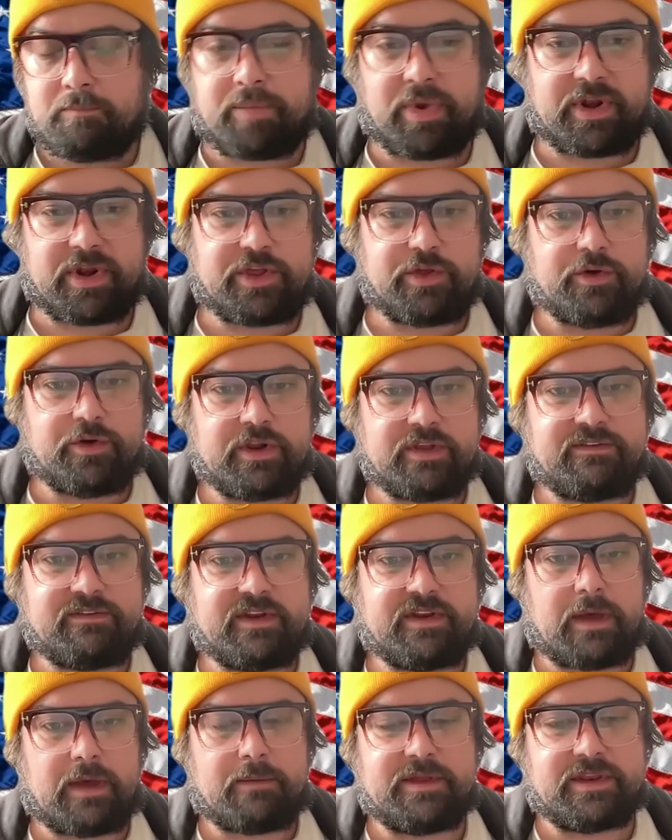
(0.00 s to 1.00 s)
But you don't
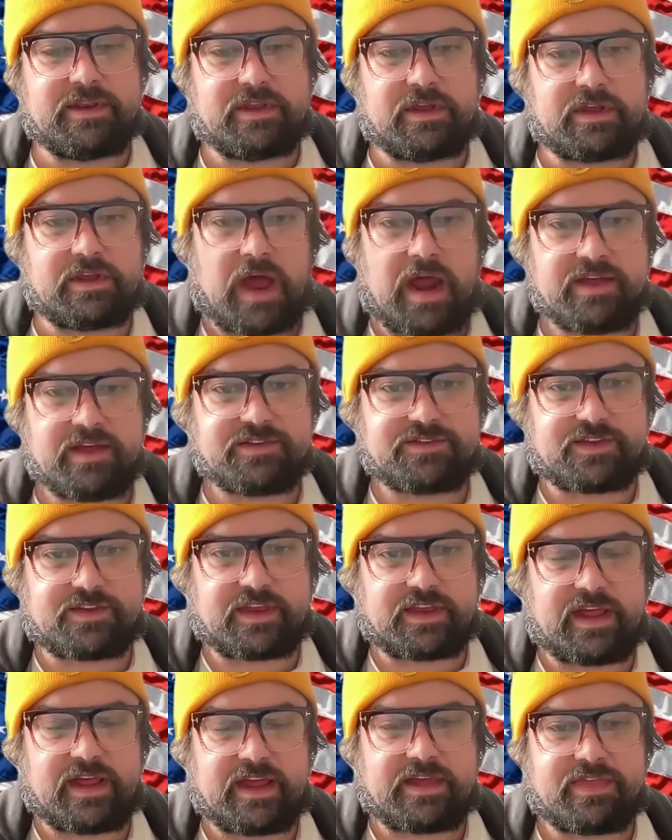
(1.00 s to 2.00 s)
even, I mean,
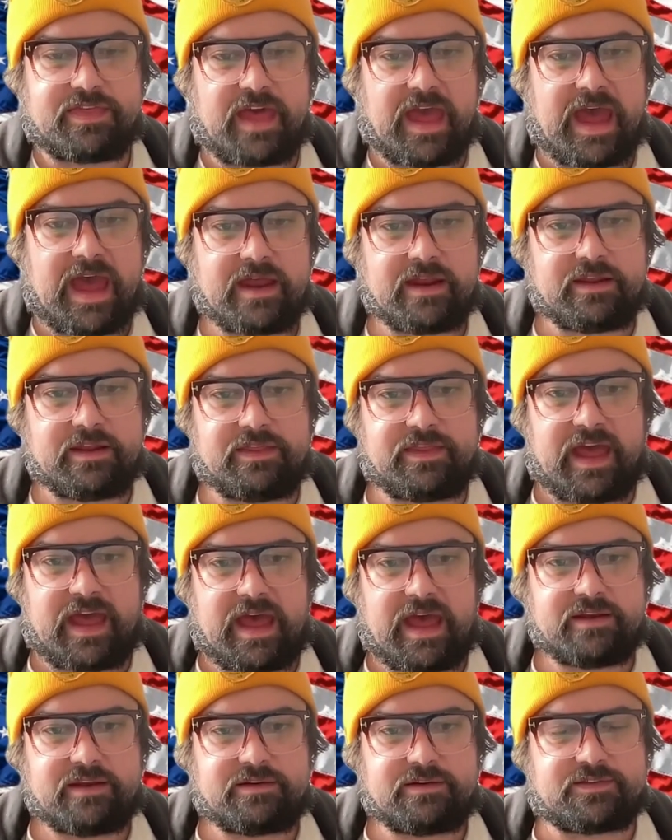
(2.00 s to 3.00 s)
honestly, like that
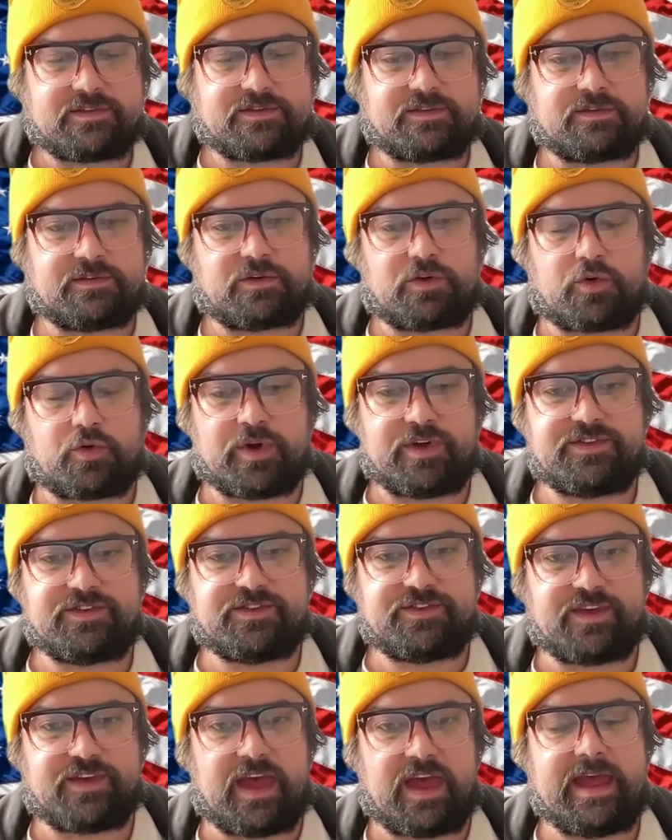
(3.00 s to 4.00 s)

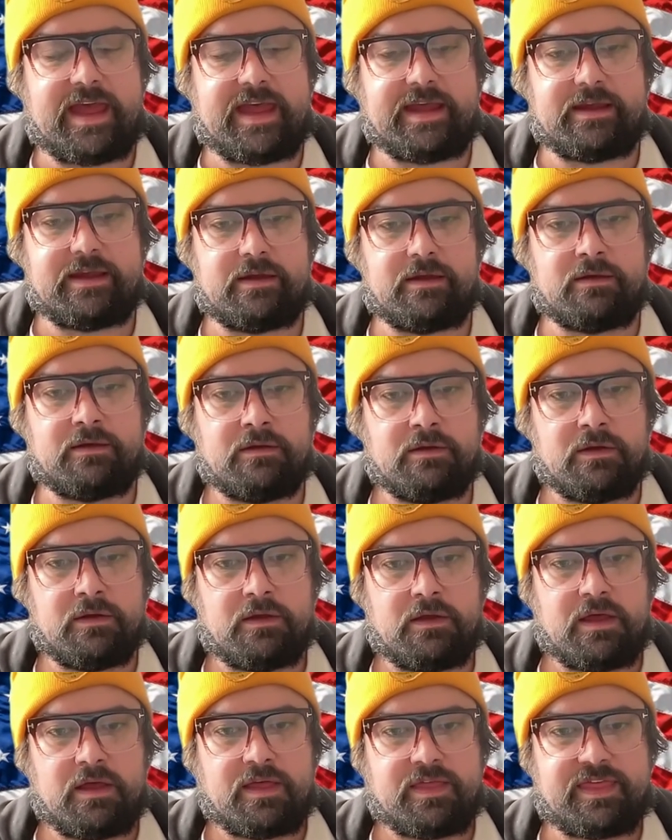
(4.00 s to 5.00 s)
Chris saying
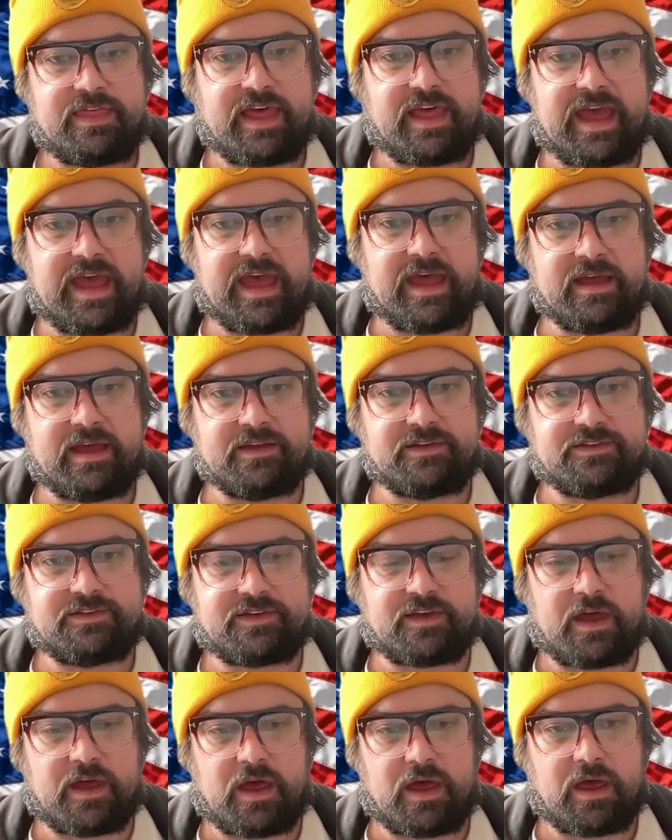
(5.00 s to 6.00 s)
stuff